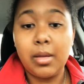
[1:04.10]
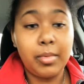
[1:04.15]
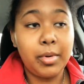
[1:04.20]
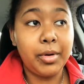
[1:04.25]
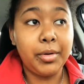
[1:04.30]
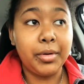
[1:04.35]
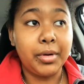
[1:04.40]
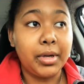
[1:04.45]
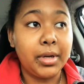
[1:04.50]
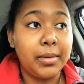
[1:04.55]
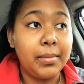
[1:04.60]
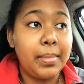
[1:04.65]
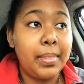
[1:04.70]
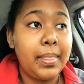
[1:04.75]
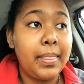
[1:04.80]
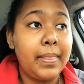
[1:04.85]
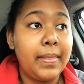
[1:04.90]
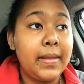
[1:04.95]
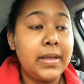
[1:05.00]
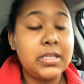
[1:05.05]
Period.
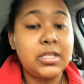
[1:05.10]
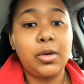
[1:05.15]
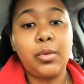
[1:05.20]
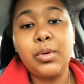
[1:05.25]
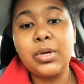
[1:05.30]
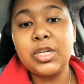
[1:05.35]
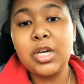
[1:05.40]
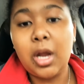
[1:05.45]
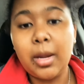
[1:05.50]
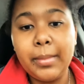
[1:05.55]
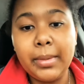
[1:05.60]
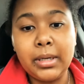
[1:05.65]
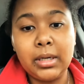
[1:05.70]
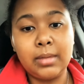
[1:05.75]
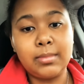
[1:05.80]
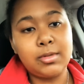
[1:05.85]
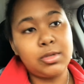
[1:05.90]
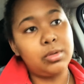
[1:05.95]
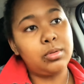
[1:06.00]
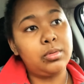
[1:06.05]
So what y'all been
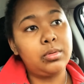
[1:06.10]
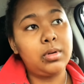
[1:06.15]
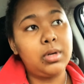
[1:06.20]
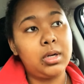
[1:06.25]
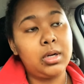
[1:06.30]
up to?